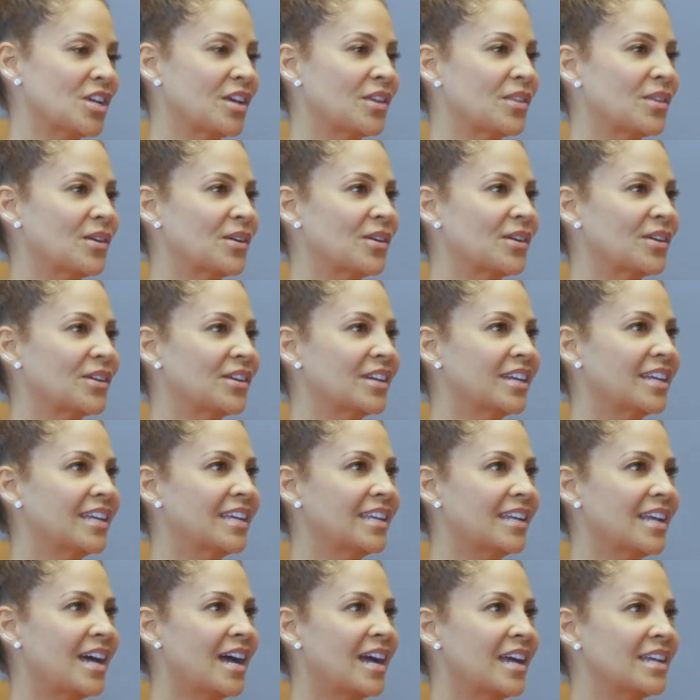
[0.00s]
other
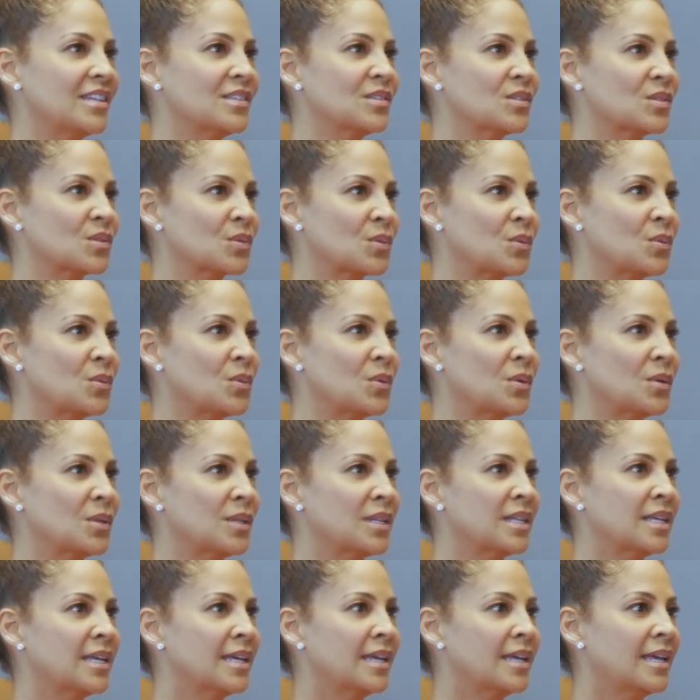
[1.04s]
in high
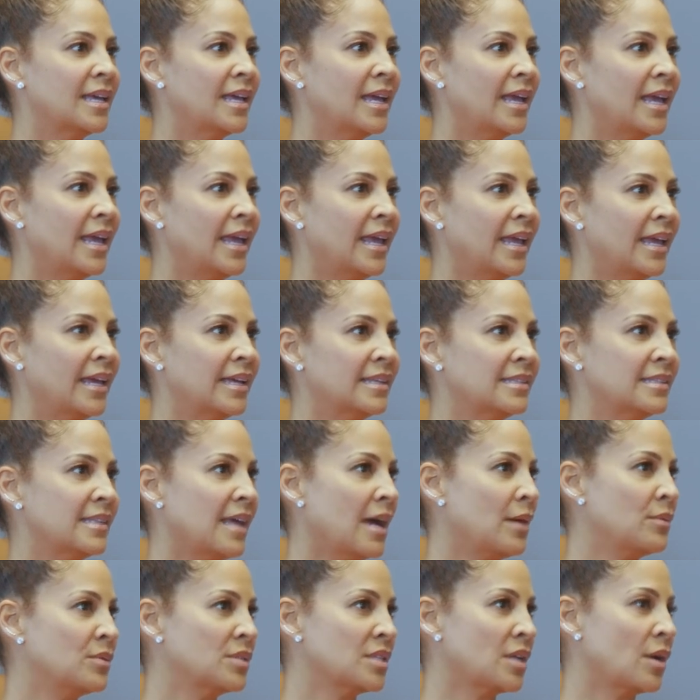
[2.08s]
school, and
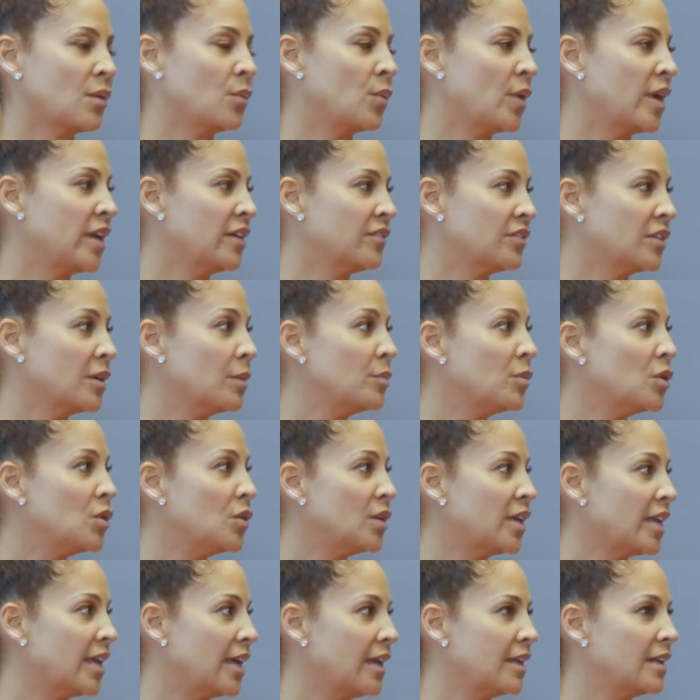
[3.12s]
that was our way of
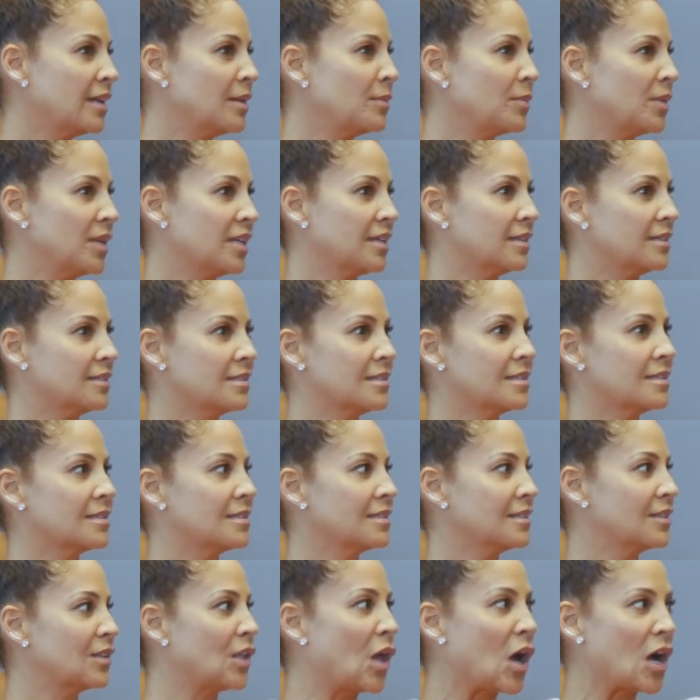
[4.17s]
communicating because
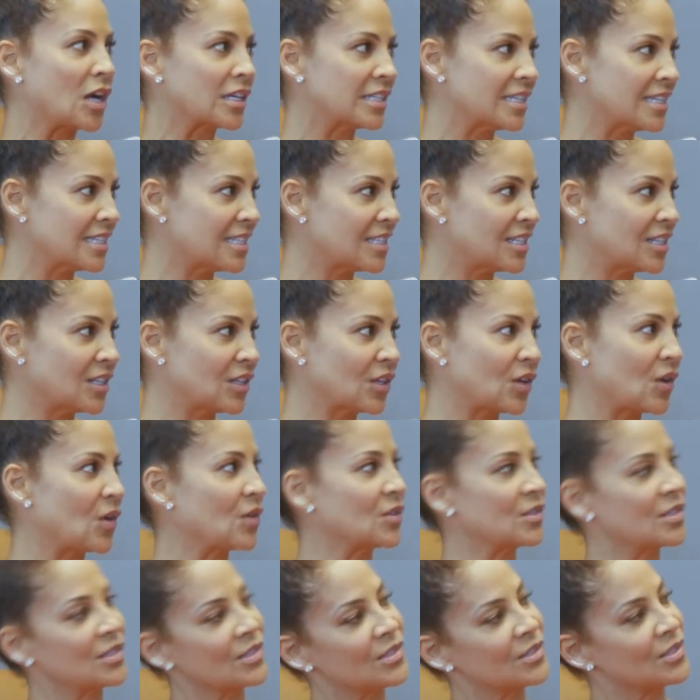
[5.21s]
long distance
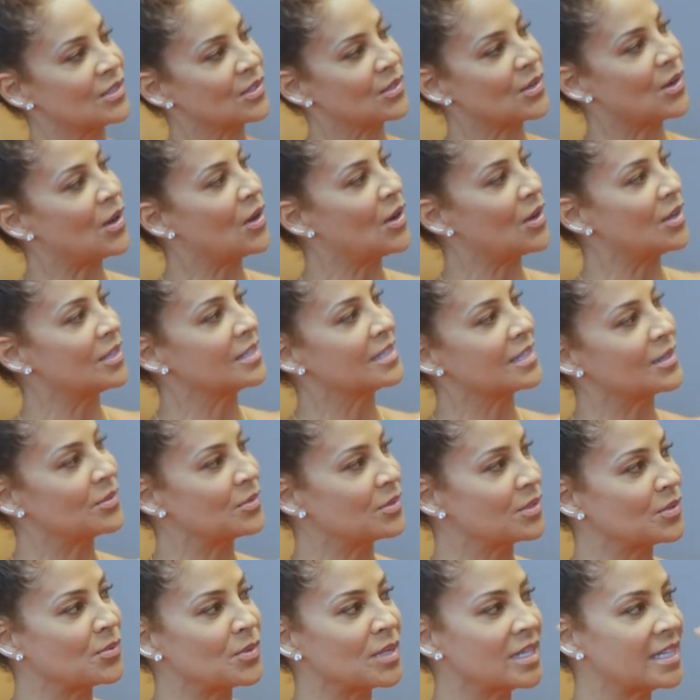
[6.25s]
calls, it,
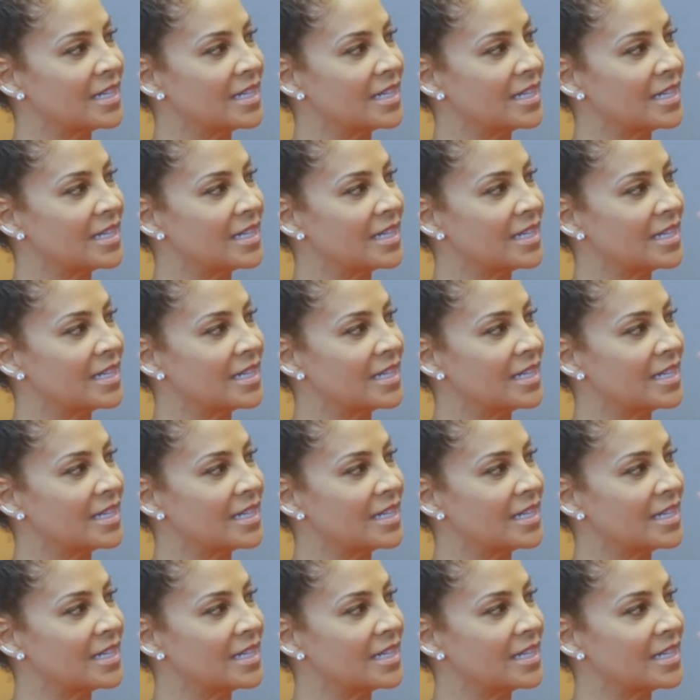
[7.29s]
we